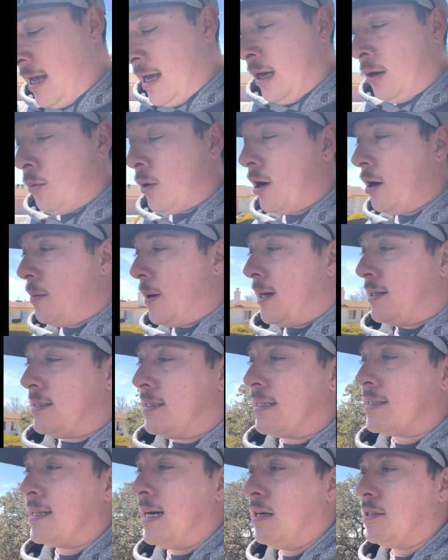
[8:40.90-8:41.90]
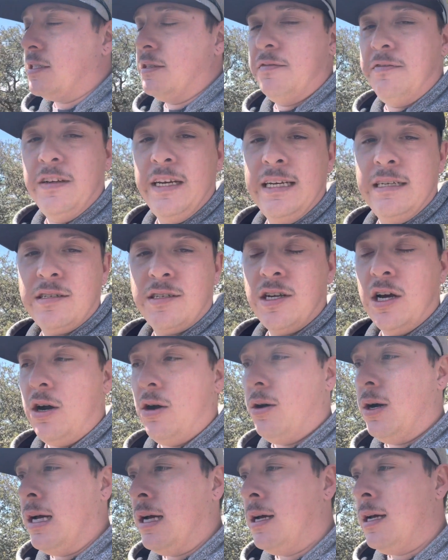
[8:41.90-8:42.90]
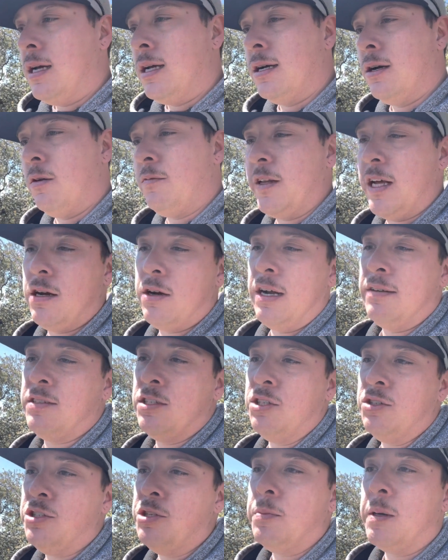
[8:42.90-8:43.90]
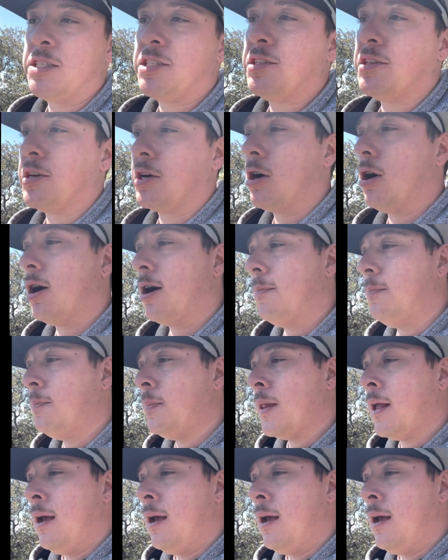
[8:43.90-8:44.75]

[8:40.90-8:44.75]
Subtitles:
We're at about 6,000 feet, so hopefully I don't have to do too much to the carb.